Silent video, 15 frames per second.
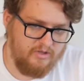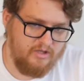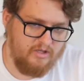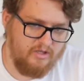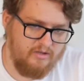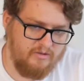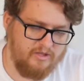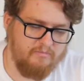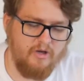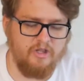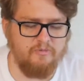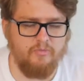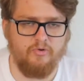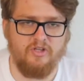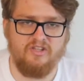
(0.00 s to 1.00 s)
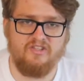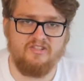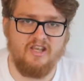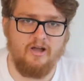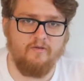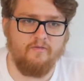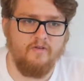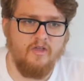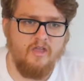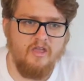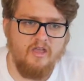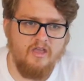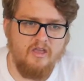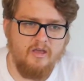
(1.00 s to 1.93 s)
the, the motherboard itself.